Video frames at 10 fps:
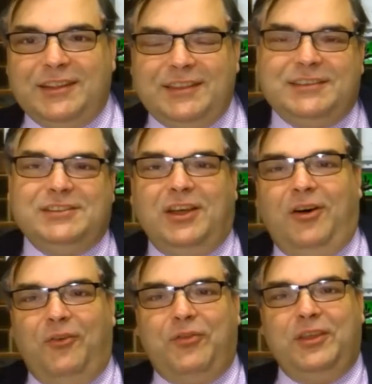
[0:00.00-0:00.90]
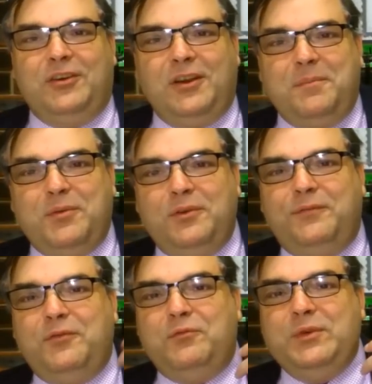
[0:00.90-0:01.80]
And this is the whole thing. You've got a
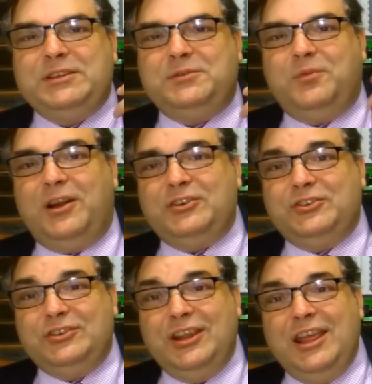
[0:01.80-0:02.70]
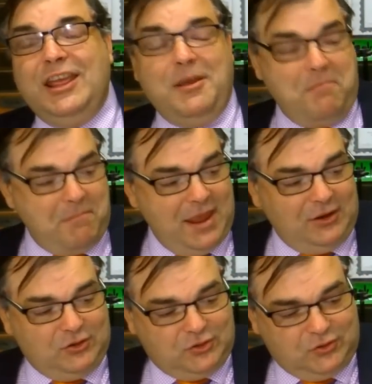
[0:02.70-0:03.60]
beautiful wristwatch.
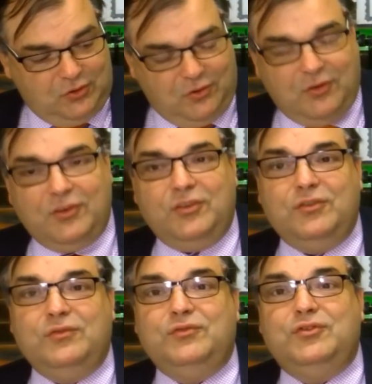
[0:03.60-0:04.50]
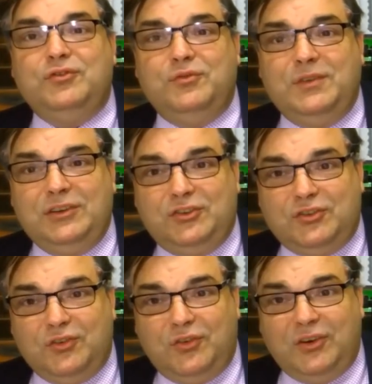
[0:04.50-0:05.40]
Make sure you do
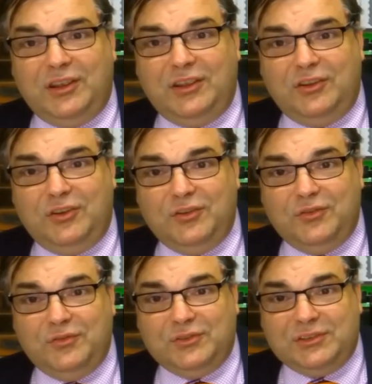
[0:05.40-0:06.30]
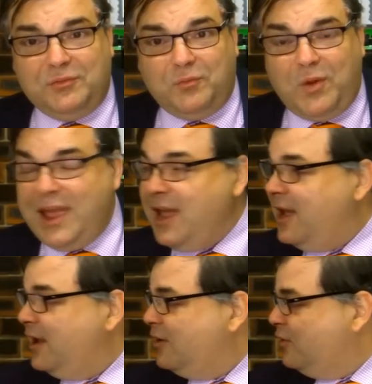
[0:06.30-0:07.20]
enjoy, use,
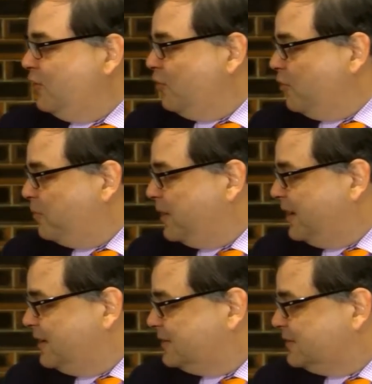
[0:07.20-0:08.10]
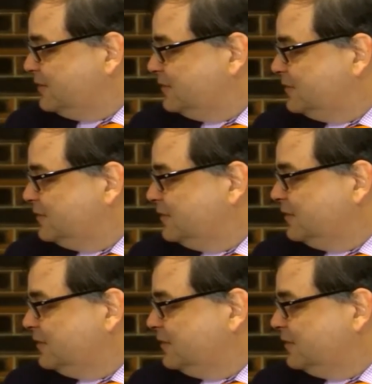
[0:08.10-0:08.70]
wear, your pieces.